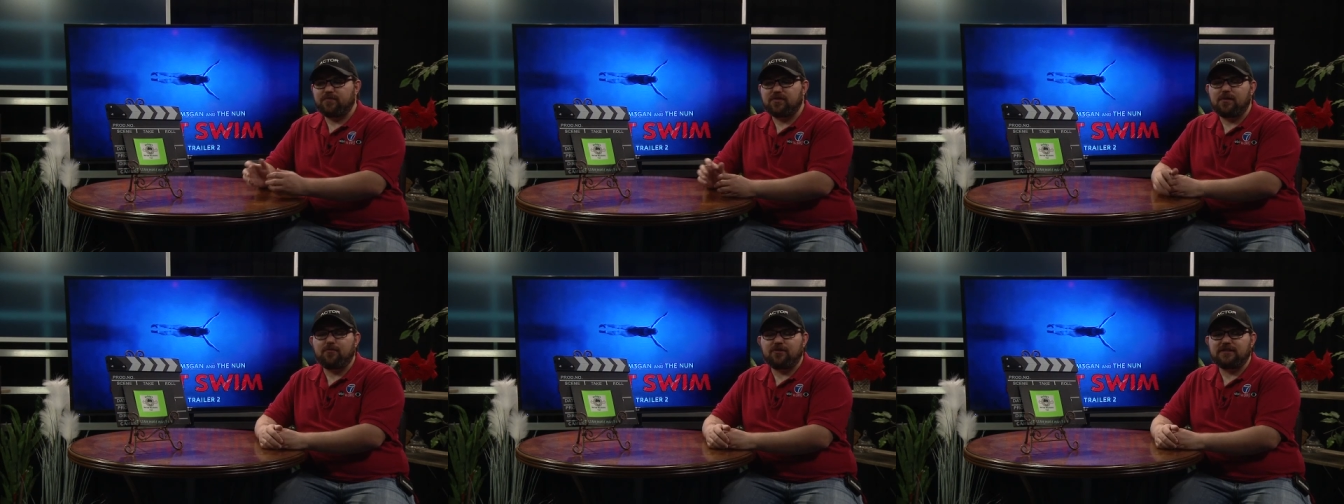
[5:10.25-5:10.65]

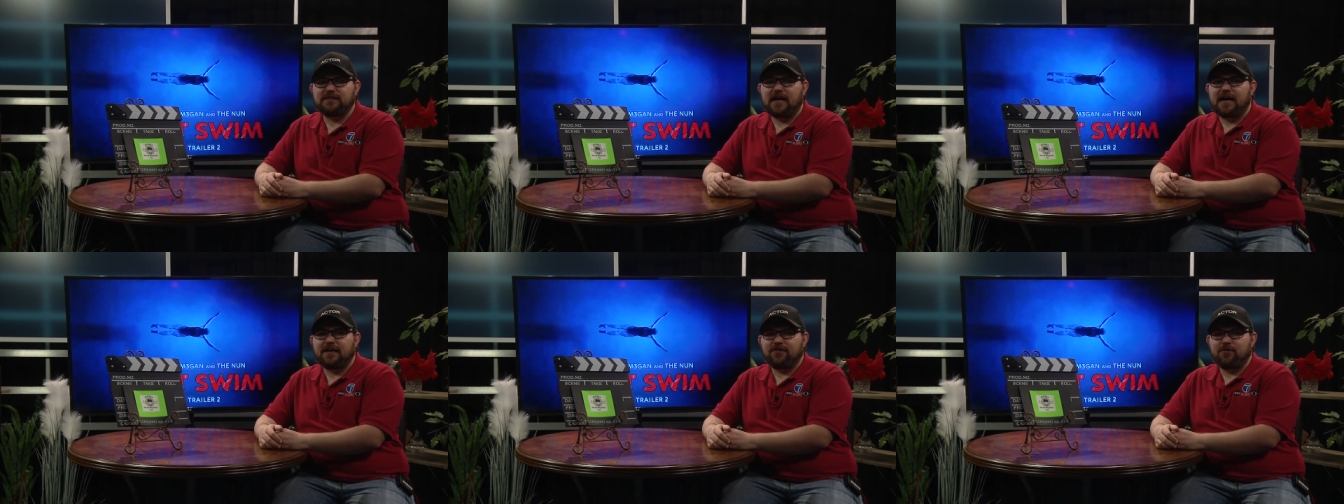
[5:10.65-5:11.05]
someone
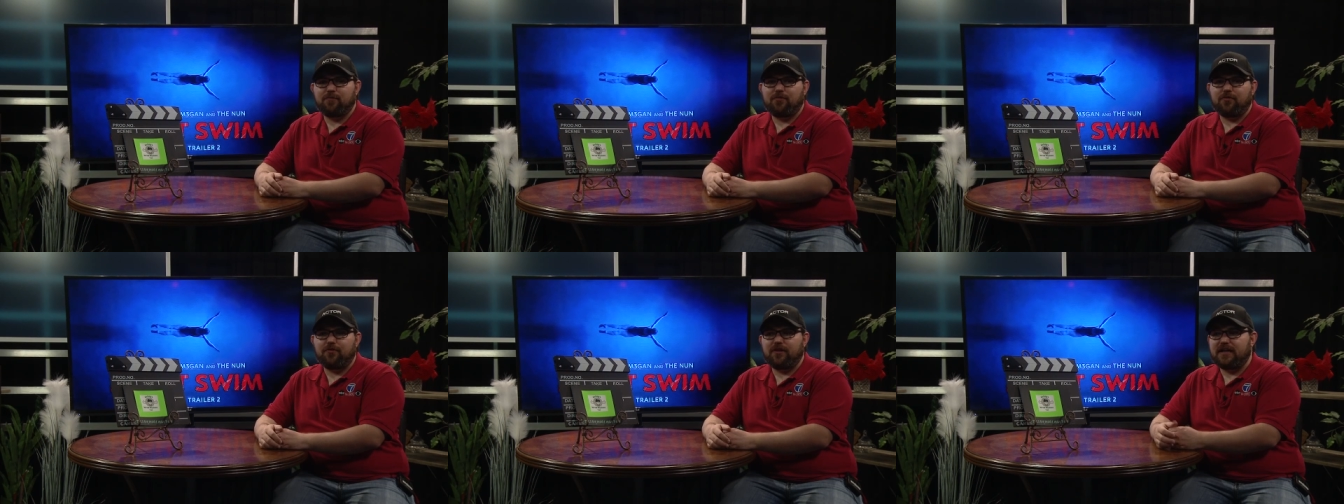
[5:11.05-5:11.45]
died in the
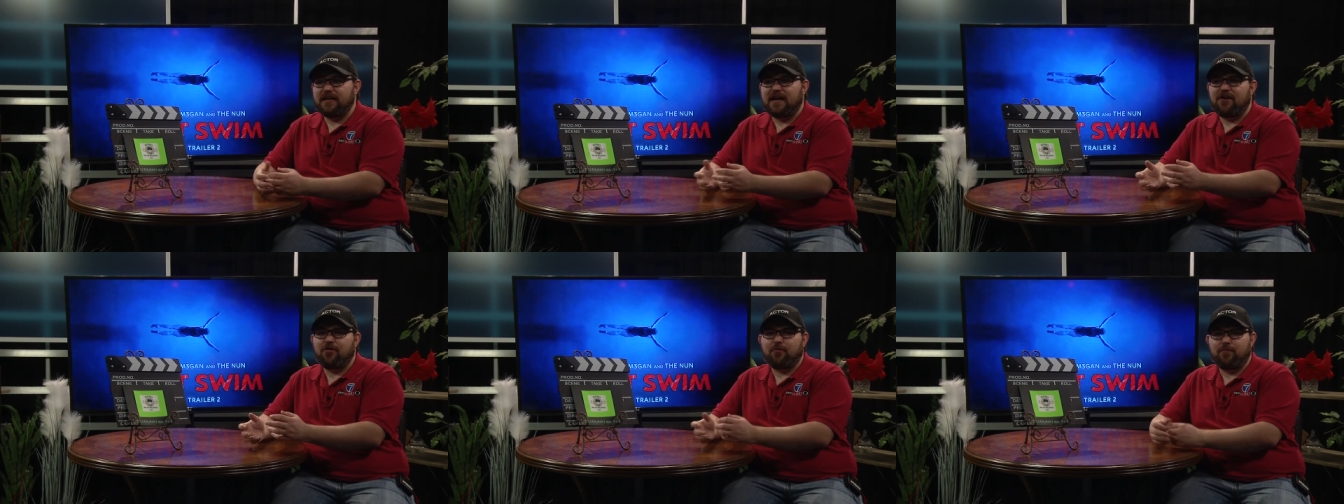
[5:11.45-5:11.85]
pool and
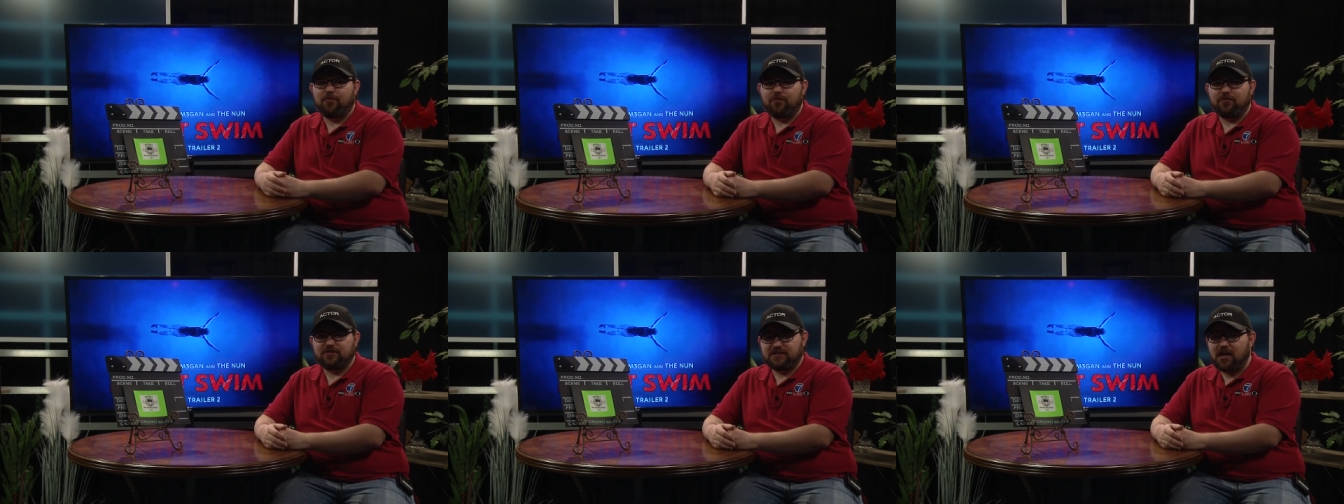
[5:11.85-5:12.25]
now the
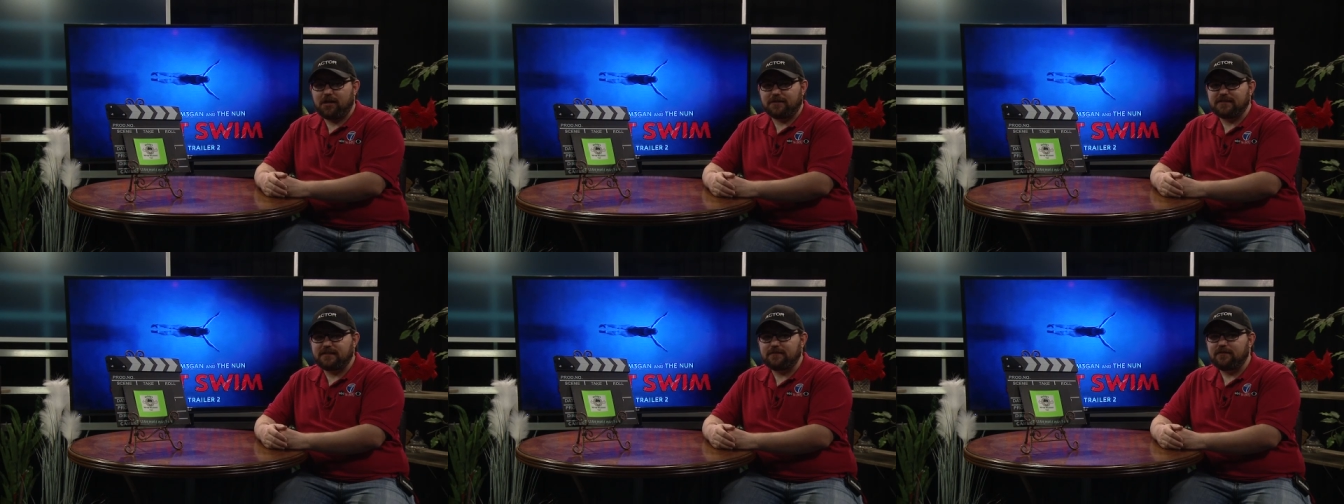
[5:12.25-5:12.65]
pool is
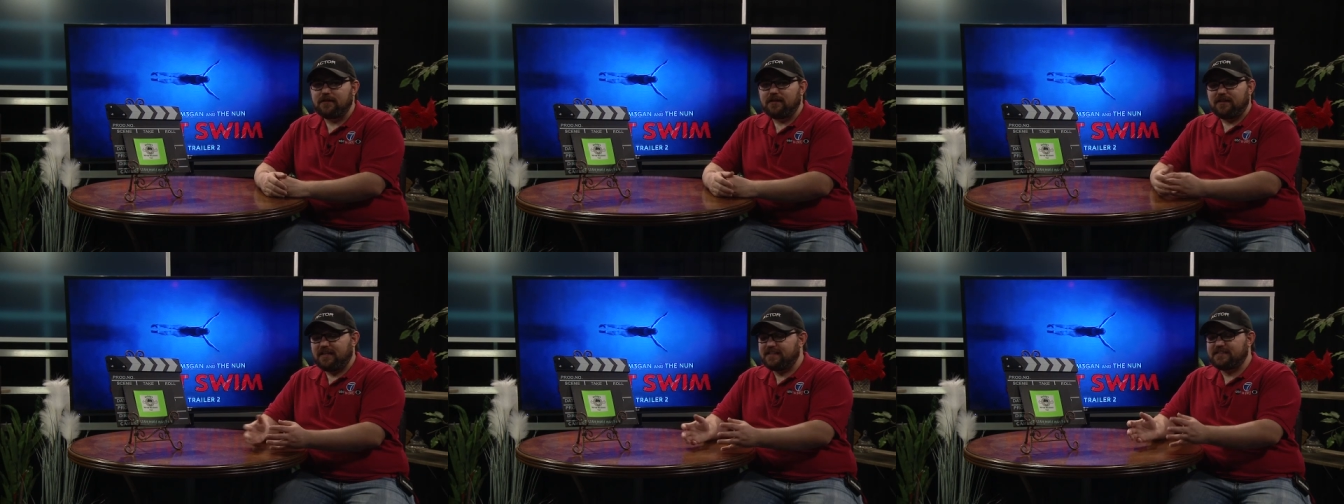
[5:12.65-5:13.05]
haunted
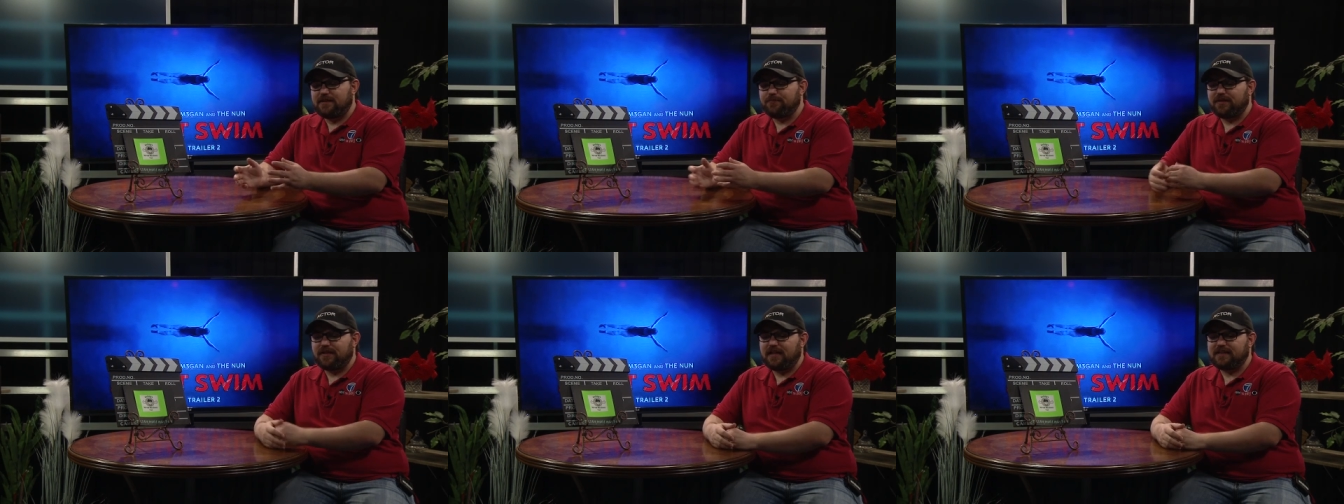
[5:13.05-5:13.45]
like
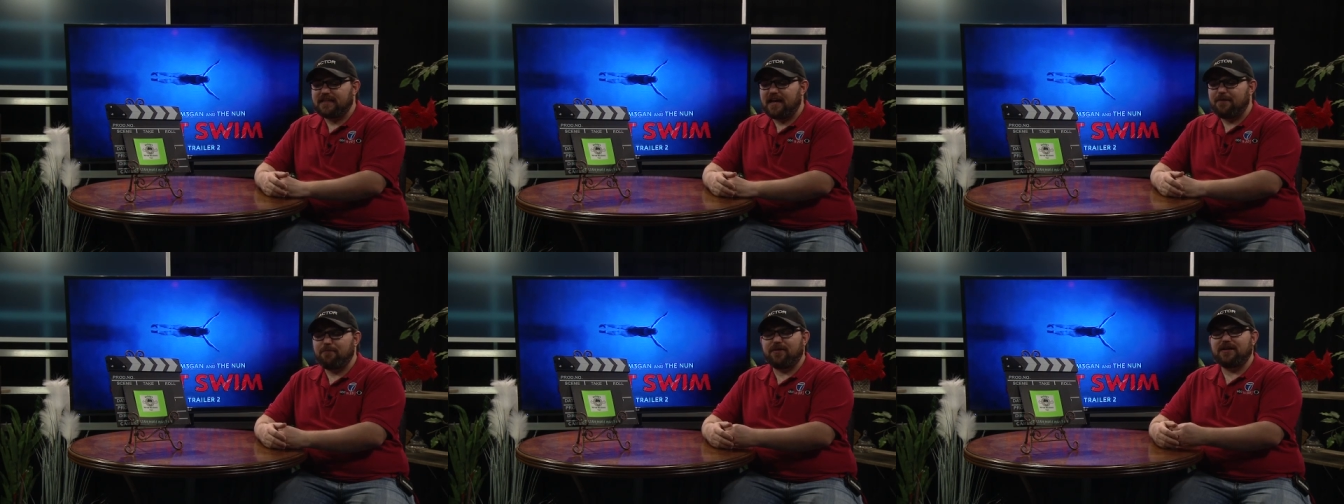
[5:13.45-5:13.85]
something like
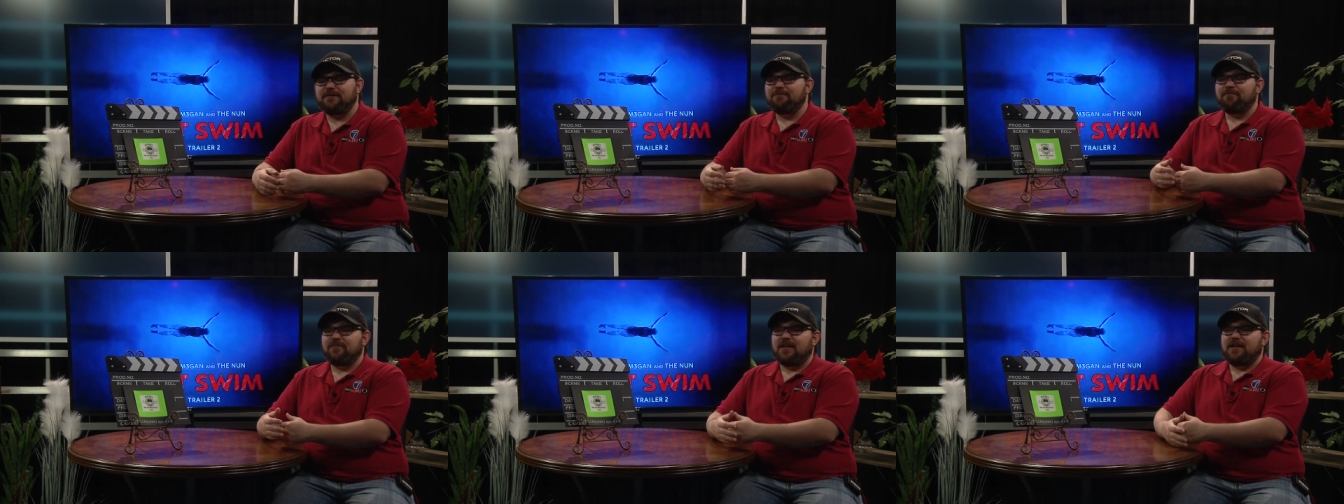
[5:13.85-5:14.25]
that
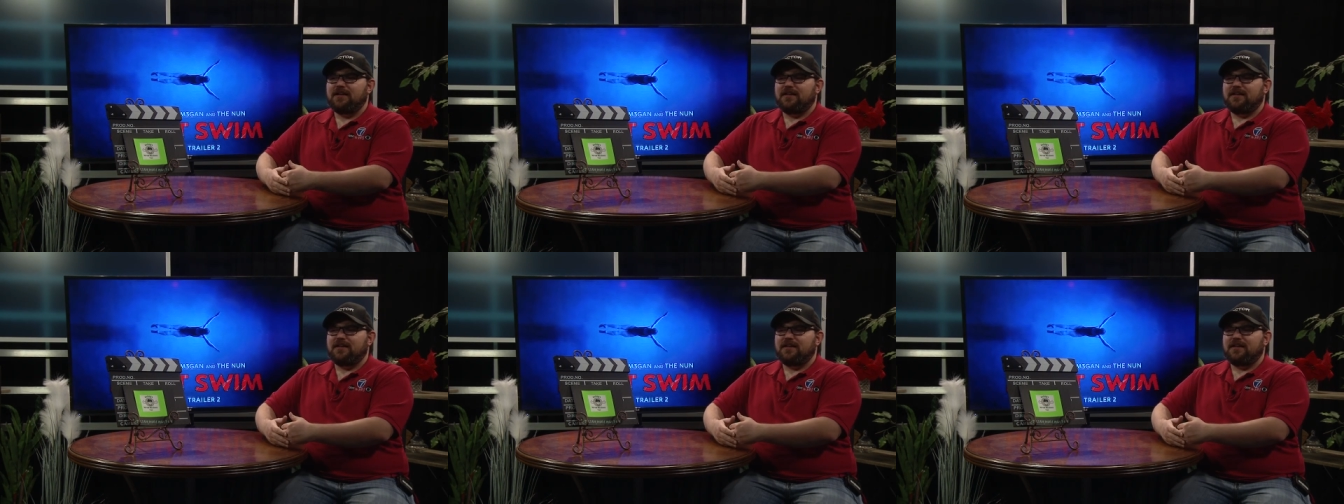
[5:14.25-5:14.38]
but